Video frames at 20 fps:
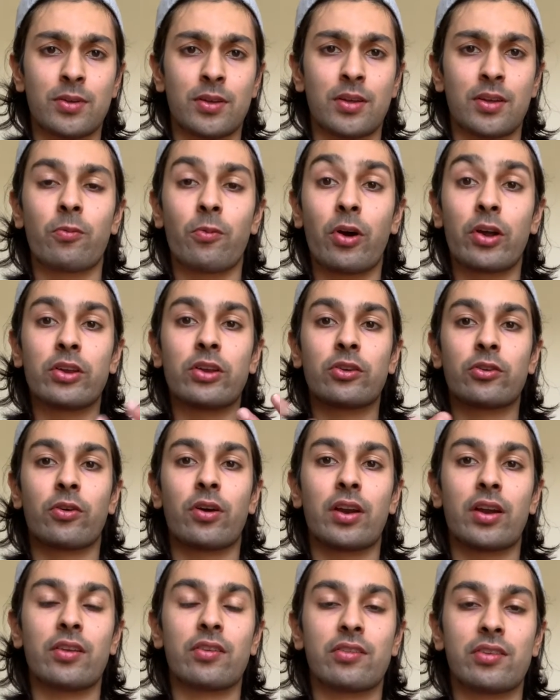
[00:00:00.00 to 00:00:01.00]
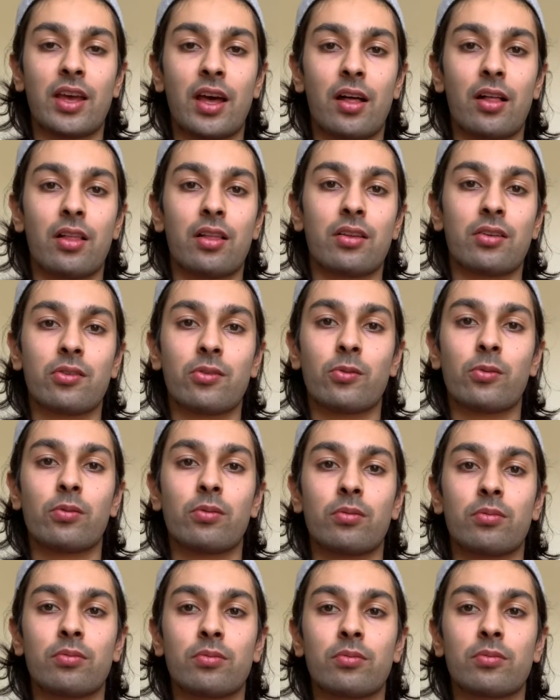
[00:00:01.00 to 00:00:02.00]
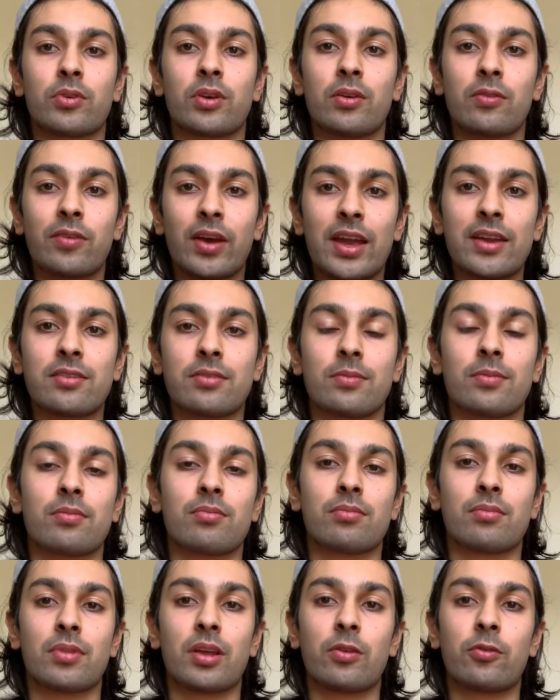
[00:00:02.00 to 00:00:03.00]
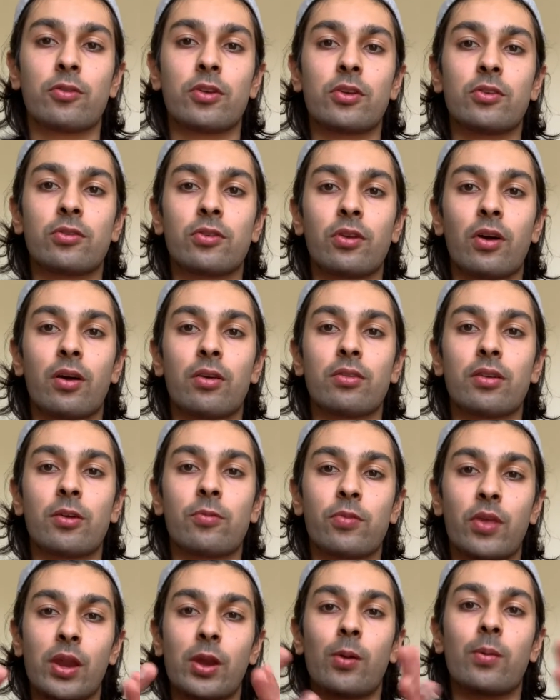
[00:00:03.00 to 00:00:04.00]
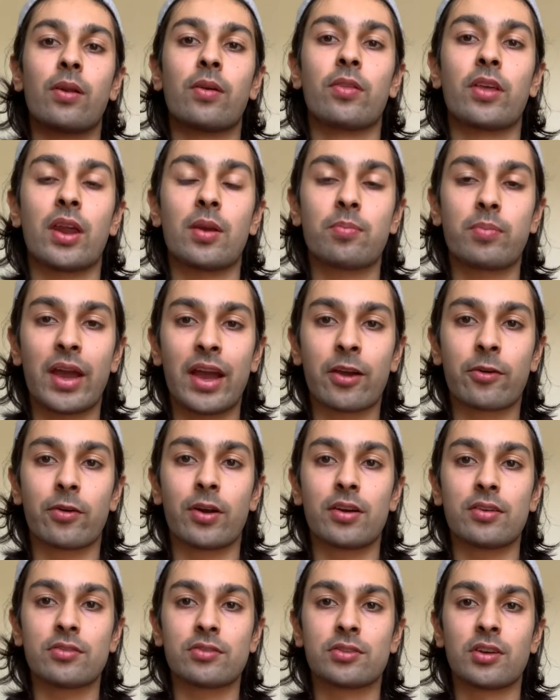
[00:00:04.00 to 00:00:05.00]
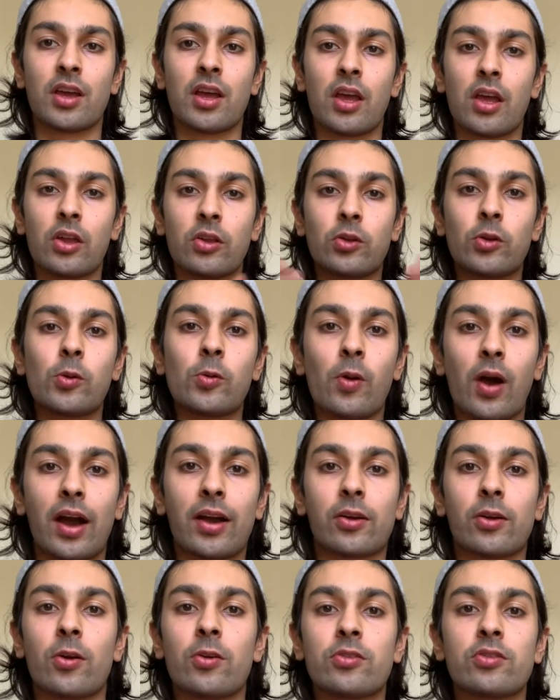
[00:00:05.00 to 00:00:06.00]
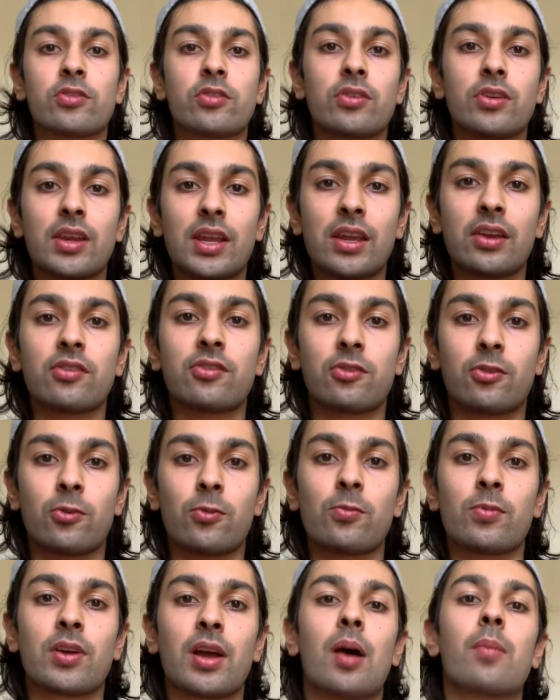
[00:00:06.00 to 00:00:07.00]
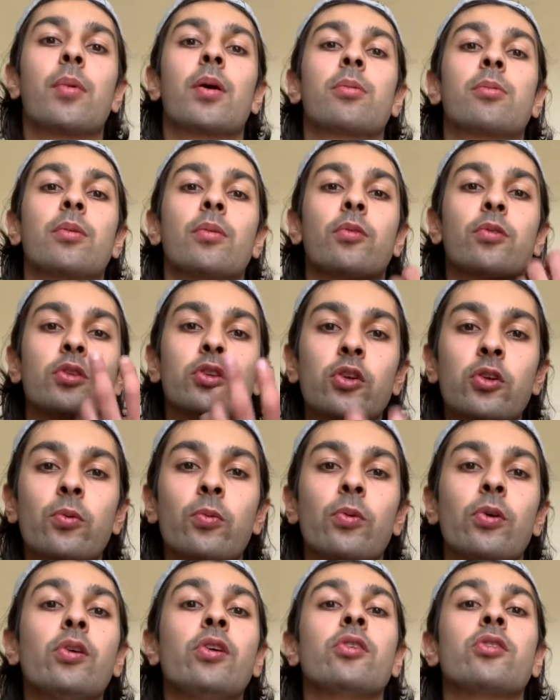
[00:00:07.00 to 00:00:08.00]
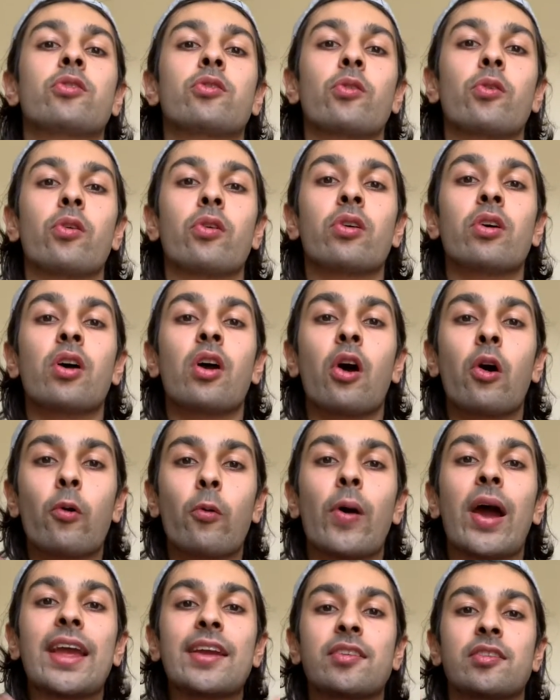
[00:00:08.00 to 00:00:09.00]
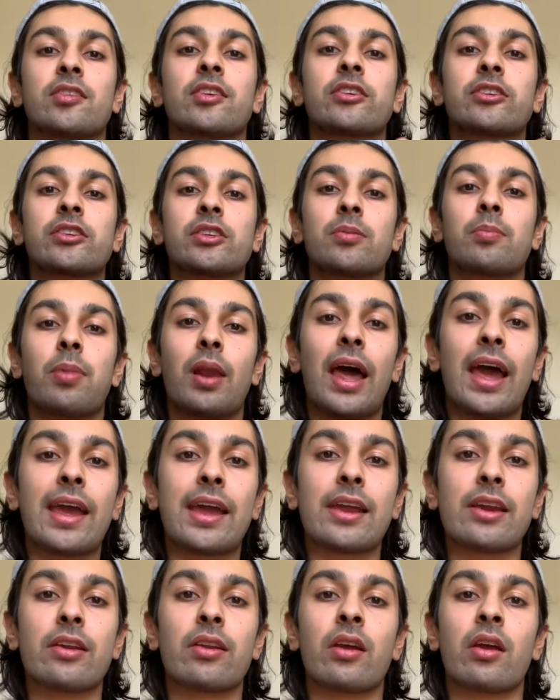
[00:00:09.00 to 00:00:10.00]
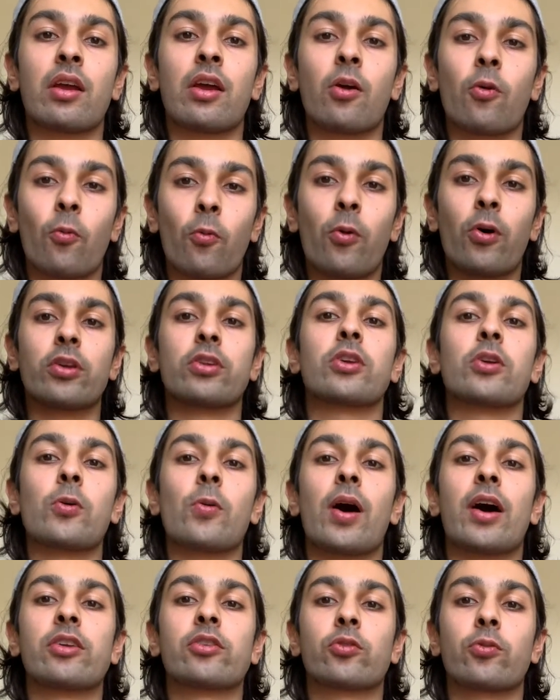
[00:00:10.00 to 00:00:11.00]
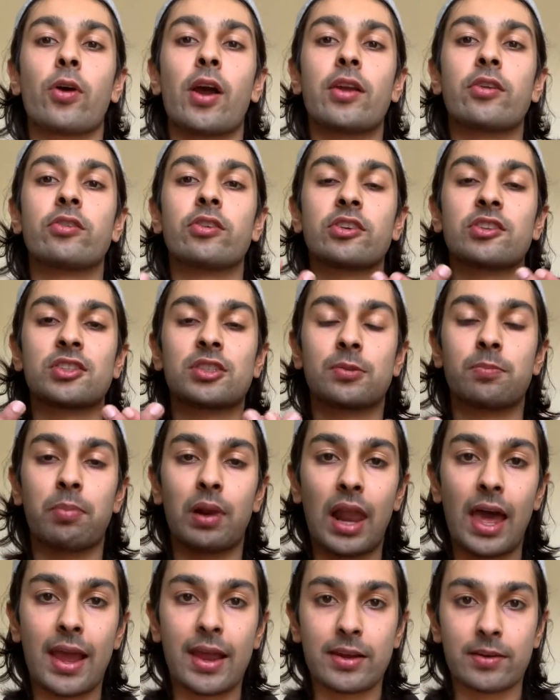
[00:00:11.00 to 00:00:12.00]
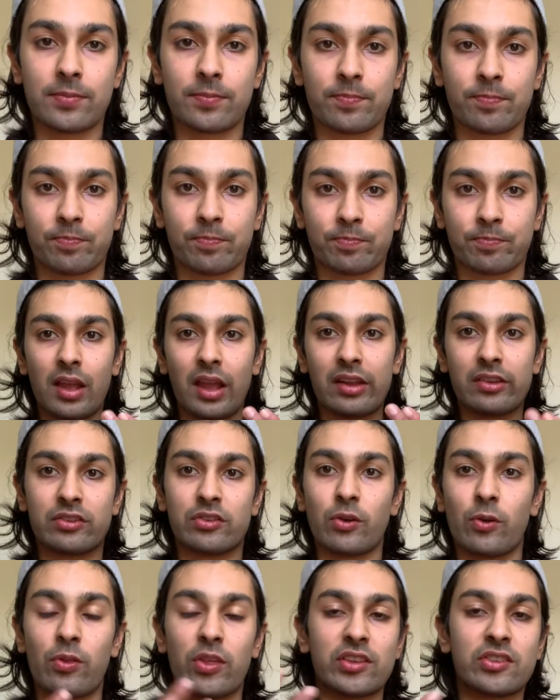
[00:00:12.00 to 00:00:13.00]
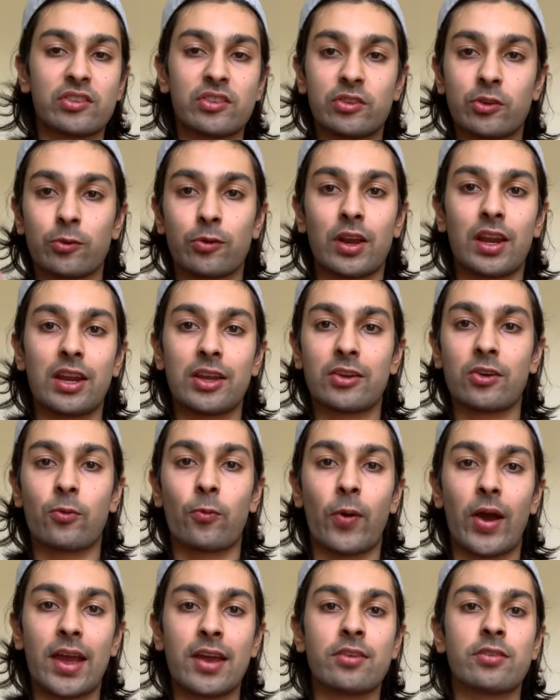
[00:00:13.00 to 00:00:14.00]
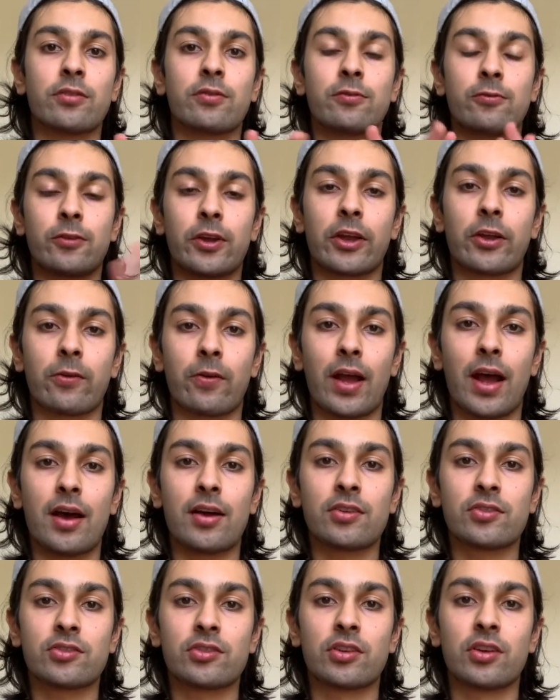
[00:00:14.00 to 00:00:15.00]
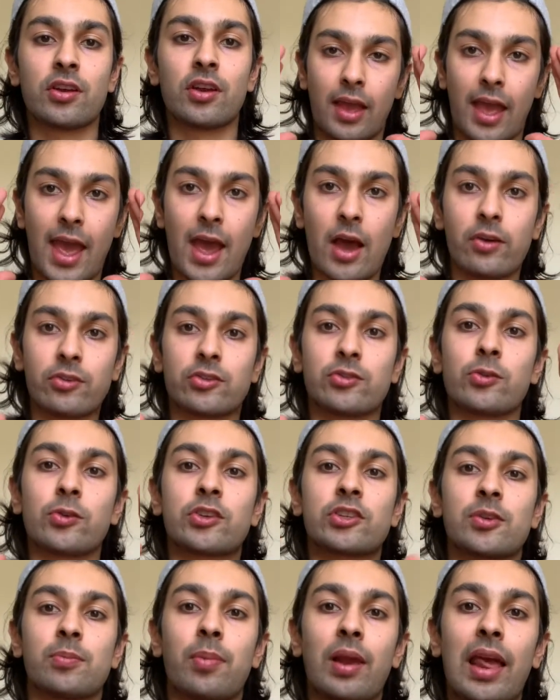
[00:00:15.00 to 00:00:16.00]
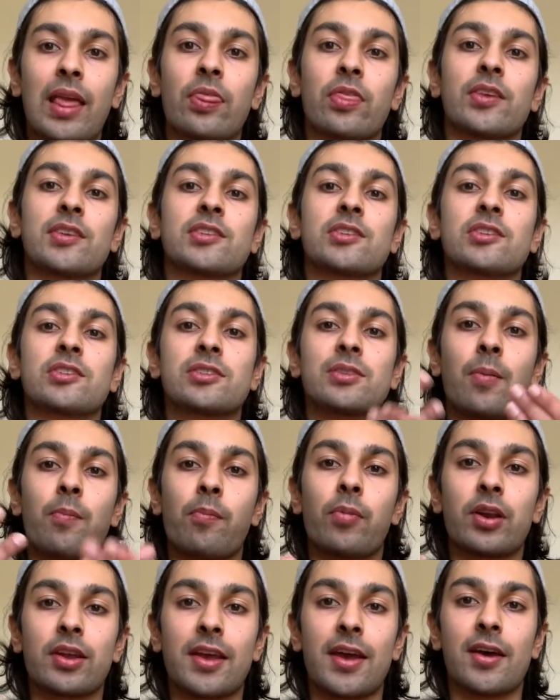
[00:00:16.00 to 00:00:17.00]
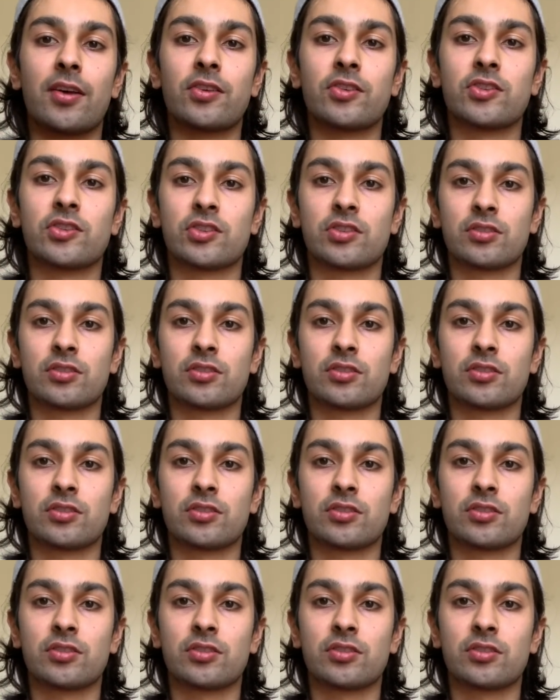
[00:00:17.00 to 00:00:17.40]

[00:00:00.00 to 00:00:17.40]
what you're trying to sell or convey to them. If they don't have that background, you are going to need to come up with new words or ways to explain what you are trying to explain. And so this is a really good way to figure out how to explain this to somebody else.